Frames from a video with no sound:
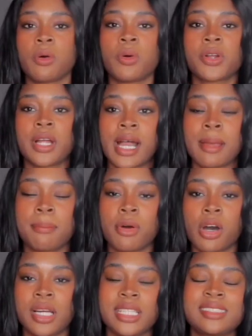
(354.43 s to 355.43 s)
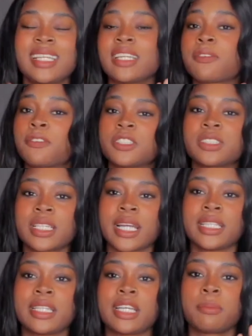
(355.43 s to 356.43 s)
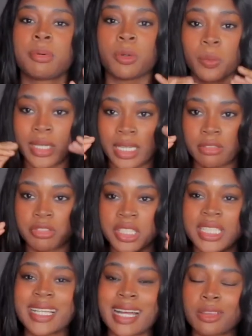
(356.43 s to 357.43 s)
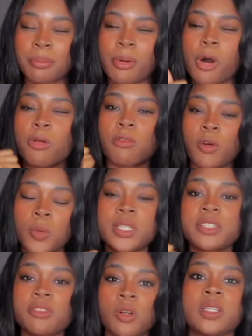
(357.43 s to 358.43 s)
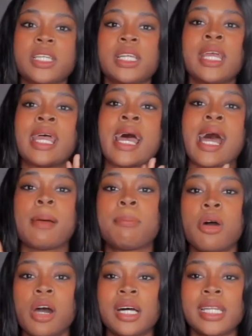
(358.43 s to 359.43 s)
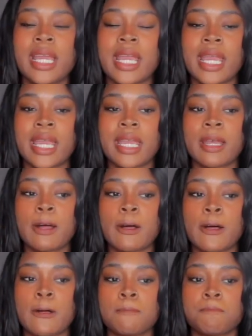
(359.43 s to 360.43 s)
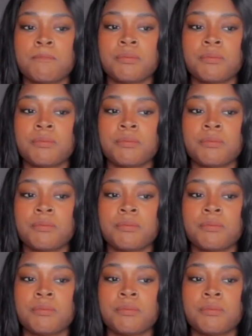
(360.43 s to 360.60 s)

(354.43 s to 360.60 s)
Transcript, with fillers: or I bought it's not the first thing I did but when I really got the ball rolling rolling I bought a um